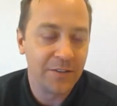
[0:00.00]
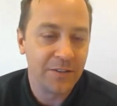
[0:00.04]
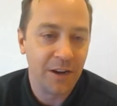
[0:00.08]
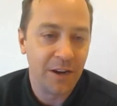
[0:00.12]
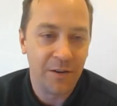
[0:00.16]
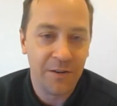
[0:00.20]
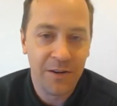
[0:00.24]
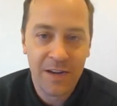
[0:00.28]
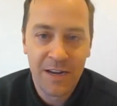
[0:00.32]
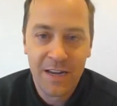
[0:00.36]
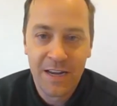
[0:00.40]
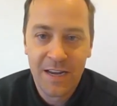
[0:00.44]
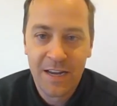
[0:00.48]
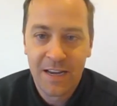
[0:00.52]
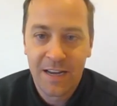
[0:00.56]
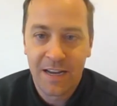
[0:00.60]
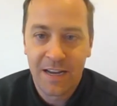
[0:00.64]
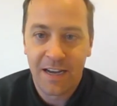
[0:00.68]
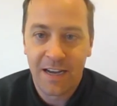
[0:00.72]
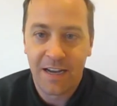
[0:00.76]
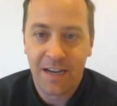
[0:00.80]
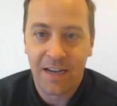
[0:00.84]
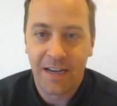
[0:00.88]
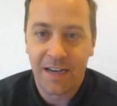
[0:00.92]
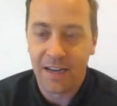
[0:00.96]
So
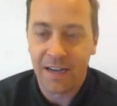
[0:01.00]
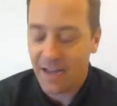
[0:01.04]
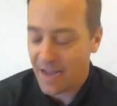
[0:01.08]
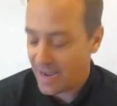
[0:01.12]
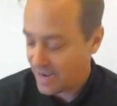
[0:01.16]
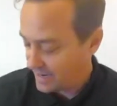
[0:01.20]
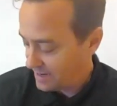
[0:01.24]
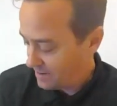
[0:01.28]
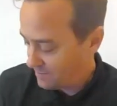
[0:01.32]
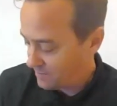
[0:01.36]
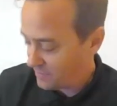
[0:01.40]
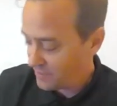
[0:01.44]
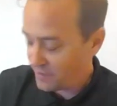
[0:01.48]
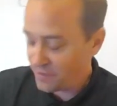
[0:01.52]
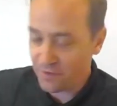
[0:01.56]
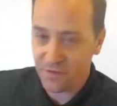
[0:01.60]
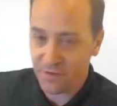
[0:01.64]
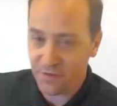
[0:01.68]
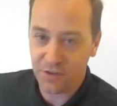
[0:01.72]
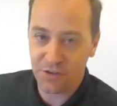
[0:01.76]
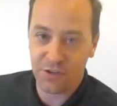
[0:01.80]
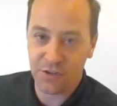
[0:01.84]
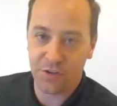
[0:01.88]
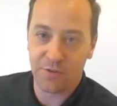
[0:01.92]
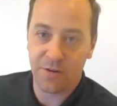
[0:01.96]
I am the
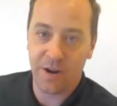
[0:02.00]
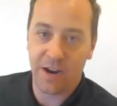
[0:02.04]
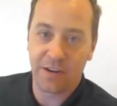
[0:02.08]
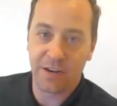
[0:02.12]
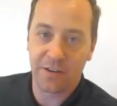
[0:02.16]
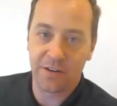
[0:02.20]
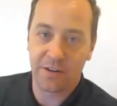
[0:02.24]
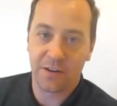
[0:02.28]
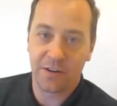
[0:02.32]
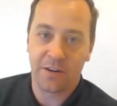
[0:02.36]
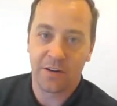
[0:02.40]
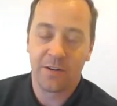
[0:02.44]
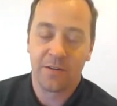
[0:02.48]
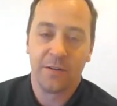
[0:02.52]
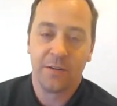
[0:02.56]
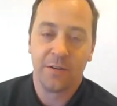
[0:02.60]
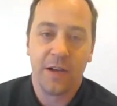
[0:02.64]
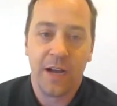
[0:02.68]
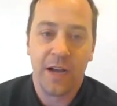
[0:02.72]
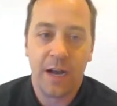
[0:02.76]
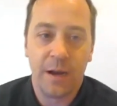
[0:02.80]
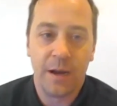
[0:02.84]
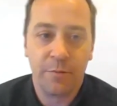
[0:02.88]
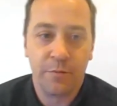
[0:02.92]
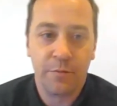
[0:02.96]
division director
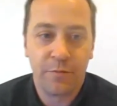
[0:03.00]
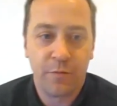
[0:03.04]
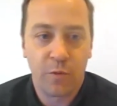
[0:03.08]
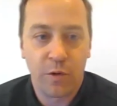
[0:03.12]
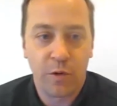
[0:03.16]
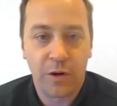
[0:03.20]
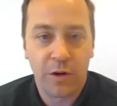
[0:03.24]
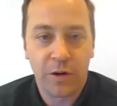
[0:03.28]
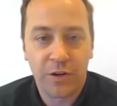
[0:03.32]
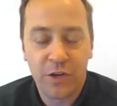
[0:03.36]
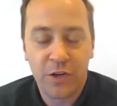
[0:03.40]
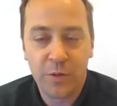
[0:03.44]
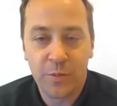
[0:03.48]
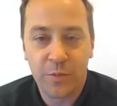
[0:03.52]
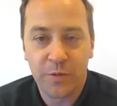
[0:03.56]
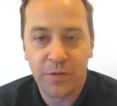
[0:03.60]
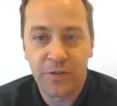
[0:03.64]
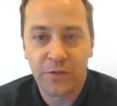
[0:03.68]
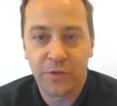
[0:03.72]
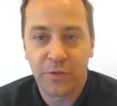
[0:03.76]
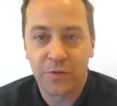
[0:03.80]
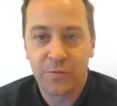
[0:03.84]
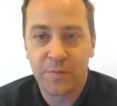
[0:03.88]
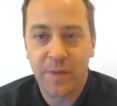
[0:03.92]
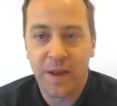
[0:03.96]
for human
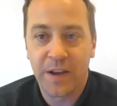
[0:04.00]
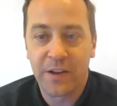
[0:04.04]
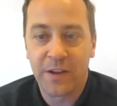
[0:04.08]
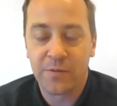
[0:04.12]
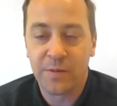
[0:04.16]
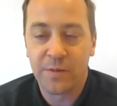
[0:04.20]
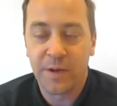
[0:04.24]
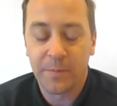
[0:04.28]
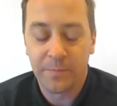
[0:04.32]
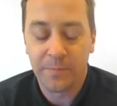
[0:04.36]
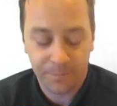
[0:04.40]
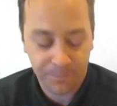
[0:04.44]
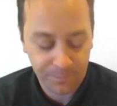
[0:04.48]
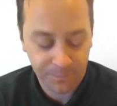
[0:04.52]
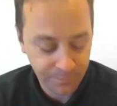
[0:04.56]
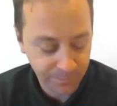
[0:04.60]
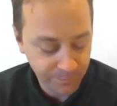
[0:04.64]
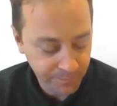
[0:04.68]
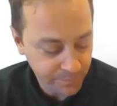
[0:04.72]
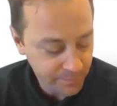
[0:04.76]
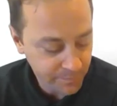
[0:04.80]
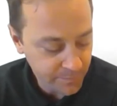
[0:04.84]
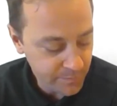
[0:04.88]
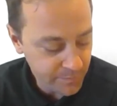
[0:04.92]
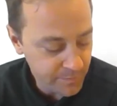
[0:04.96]
resource management,
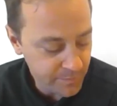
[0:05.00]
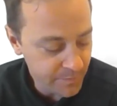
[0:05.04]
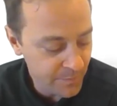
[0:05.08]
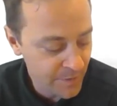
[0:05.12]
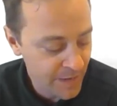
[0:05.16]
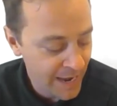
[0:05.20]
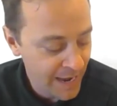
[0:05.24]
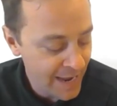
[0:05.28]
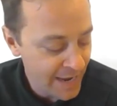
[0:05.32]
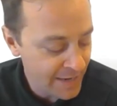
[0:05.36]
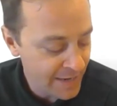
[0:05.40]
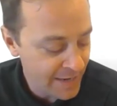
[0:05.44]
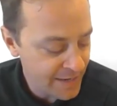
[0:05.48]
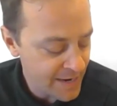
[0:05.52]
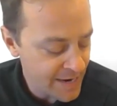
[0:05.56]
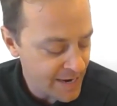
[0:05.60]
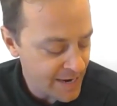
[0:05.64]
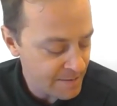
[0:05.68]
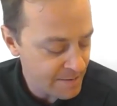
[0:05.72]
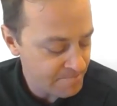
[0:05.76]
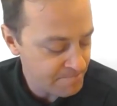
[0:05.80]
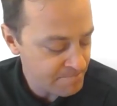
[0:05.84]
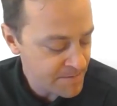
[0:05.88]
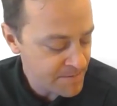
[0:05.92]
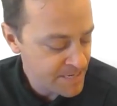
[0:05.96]
and
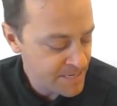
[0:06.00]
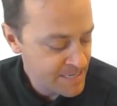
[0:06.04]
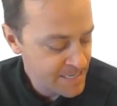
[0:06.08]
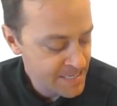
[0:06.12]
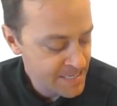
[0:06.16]
I'm